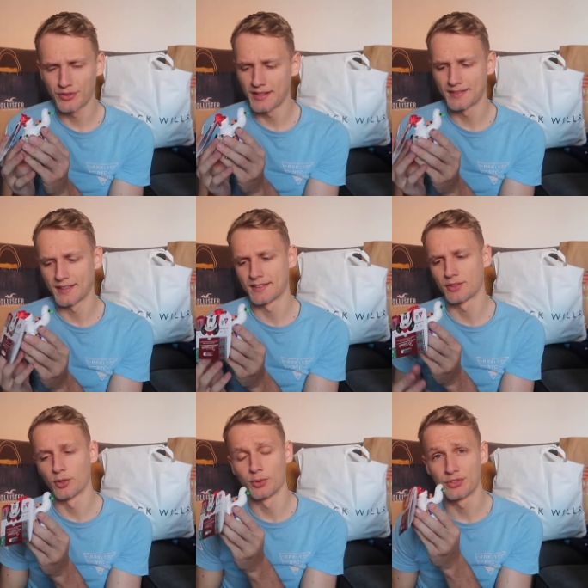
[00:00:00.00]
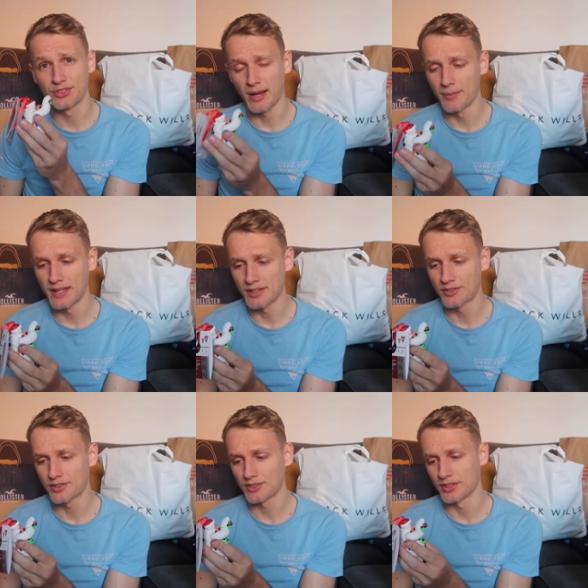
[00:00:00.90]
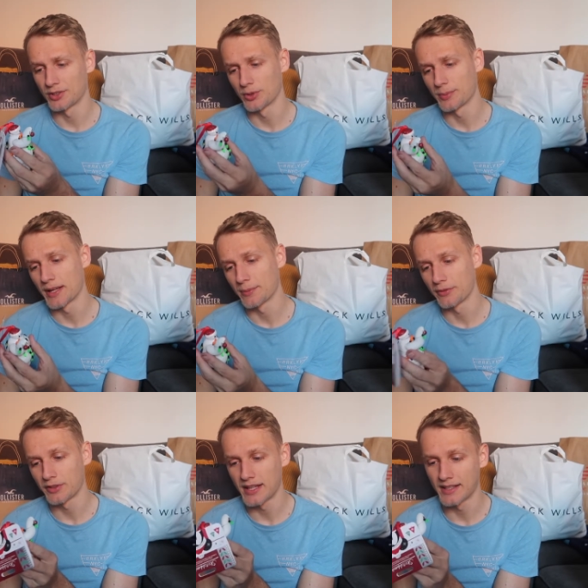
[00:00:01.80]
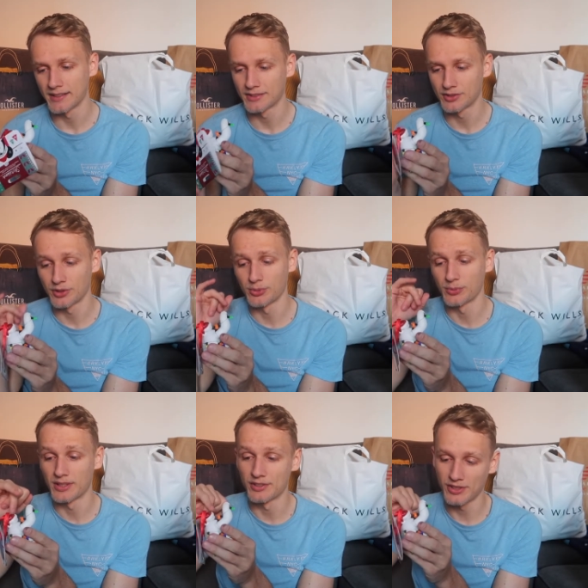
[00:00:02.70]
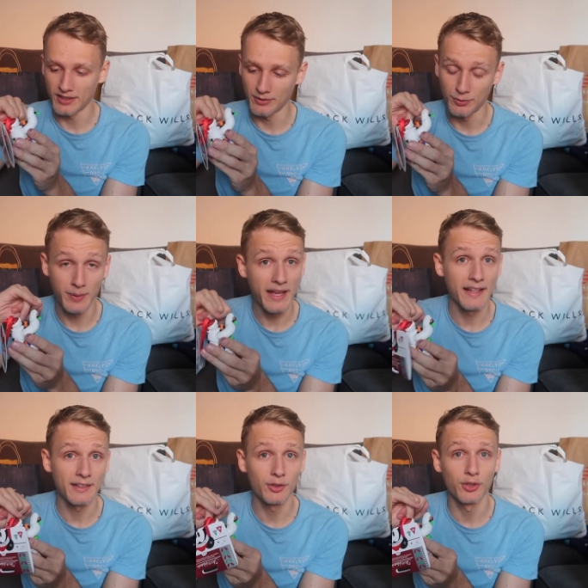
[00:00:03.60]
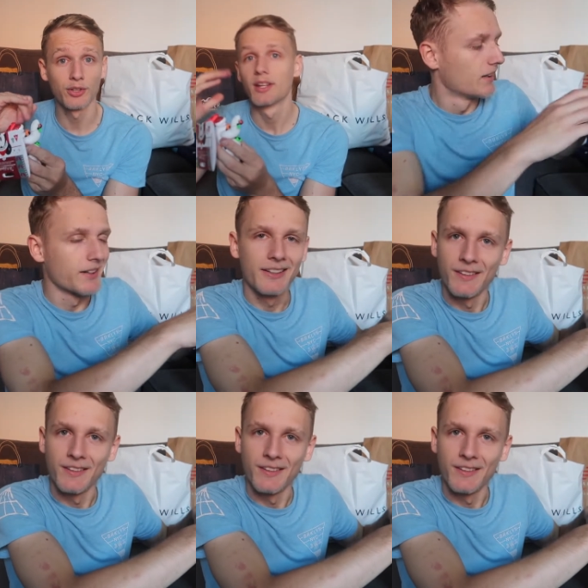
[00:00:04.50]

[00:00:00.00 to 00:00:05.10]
these things are always damaged. You don't want to buy them offline, so we can check if it's painted good. And